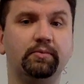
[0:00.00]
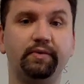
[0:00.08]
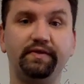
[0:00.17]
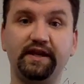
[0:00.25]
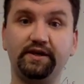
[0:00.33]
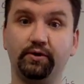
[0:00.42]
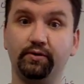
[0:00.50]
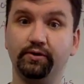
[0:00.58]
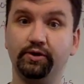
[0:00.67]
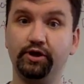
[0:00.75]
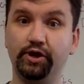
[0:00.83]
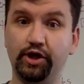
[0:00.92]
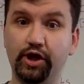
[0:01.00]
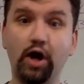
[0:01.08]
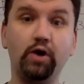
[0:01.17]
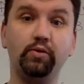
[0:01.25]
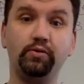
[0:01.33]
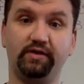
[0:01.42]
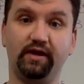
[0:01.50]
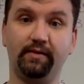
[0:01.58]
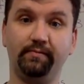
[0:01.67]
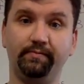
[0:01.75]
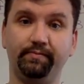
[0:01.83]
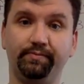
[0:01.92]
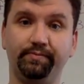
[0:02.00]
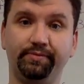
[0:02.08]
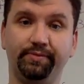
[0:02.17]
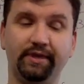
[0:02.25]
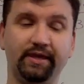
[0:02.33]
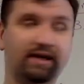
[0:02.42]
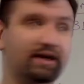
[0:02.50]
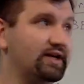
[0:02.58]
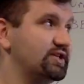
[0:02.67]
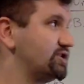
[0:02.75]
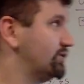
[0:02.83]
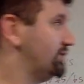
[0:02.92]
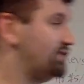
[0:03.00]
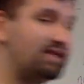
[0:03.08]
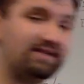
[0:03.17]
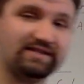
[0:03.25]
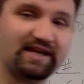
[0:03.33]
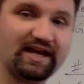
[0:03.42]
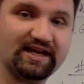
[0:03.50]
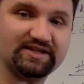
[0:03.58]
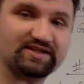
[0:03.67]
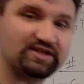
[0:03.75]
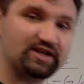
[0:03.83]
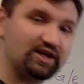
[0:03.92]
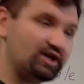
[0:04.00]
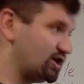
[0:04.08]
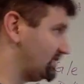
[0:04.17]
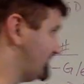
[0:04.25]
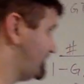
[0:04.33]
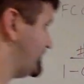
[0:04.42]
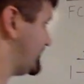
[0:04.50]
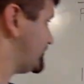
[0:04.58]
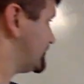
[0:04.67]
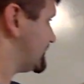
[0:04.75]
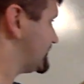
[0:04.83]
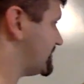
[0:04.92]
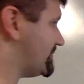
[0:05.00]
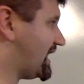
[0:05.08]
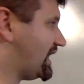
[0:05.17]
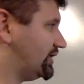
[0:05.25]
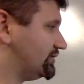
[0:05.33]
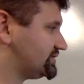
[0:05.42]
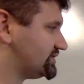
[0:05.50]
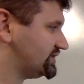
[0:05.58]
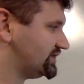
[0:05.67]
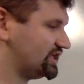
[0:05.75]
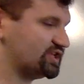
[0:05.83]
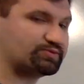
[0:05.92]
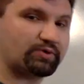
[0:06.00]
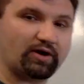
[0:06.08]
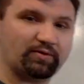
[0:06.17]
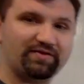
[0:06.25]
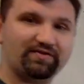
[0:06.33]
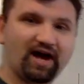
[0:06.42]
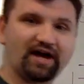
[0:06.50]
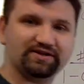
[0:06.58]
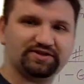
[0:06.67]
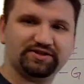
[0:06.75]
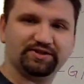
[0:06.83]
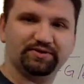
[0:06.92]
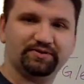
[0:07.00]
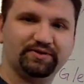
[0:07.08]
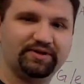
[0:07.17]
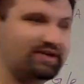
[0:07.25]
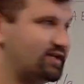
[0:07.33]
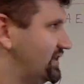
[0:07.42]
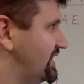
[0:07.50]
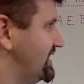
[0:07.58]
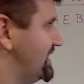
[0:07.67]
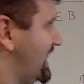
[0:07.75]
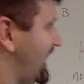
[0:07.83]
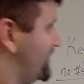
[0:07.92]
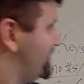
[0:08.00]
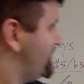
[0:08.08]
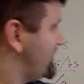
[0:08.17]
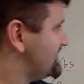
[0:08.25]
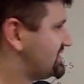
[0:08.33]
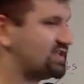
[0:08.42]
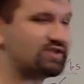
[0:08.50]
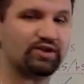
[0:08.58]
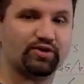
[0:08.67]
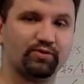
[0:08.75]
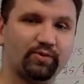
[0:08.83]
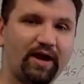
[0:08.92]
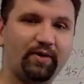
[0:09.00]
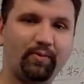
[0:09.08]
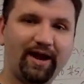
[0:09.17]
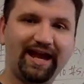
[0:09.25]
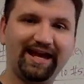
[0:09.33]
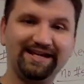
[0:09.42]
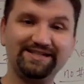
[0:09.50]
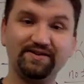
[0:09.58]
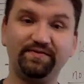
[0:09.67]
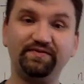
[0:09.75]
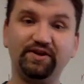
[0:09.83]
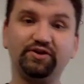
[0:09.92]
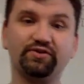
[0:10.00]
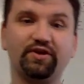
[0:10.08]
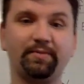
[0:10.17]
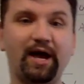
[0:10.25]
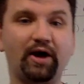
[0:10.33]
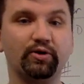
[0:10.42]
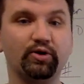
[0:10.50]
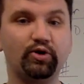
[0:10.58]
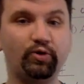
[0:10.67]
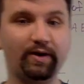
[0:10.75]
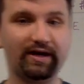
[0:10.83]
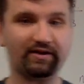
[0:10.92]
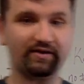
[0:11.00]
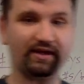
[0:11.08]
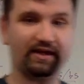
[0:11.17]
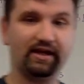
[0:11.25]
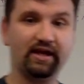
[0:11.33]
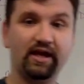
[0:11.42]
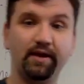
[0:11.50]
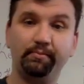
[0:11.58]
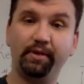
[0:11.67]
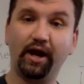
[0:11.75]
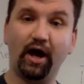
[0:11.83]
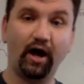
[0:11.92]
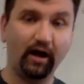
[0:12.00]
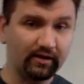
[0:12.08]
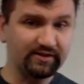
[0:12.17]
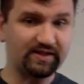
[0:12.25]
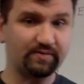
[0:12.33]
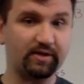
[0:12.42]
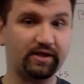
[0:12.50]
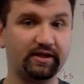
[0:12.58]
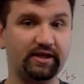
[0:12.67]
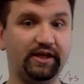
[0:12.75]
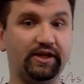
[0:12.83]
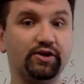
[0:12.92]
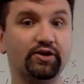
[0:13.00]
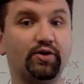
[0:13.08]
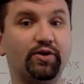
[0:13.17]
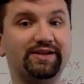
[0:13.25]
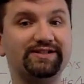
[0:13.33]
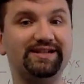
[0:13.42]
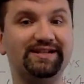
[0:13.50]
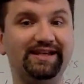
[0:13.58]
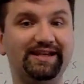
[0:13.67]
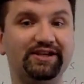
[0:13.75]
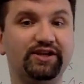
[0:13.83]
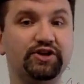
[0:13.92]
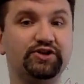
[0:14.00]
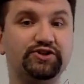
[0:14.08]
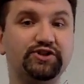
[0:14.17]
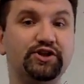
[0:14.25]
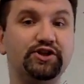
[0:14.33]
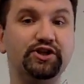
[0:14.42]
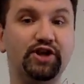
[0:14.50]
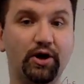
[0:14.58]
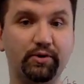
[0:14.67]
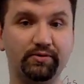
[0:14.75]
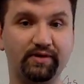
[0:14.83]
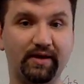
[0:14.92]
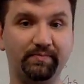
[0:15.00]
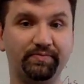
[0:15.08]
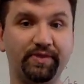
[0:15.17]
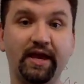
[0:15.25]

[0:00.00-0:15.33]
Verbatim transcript: but they don't know them. So in this case, figuring them out is where we've gotten to. And this is a great way to figure them out quickly. But ultimately, you're going to need to know them.